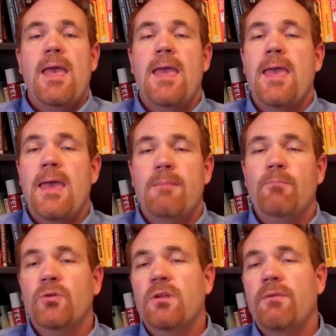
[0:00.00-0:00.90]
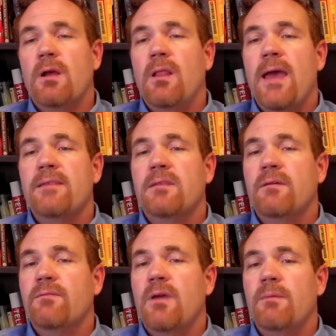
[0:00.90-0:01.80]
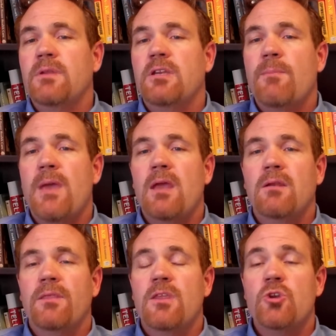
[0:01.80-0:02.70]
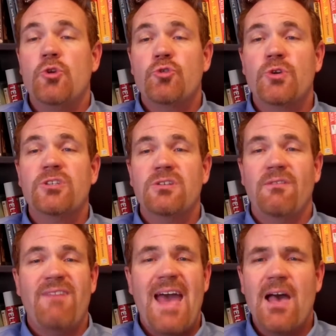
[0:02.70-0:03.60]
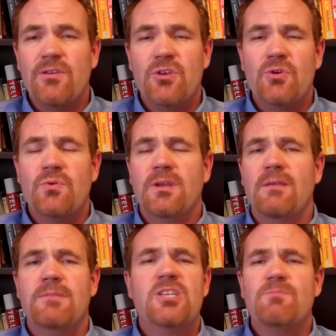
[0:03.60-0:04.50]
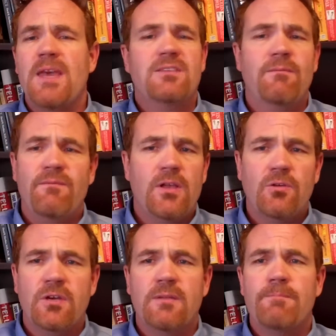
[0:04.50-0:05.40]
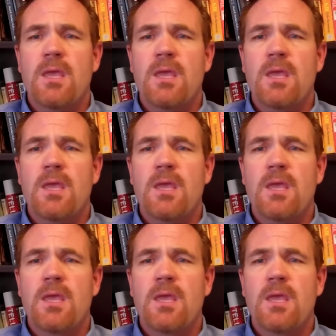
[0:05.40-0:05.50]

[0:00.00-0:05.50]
And most of our clients have come to depend on the nutritional value, and it just makes them feel good.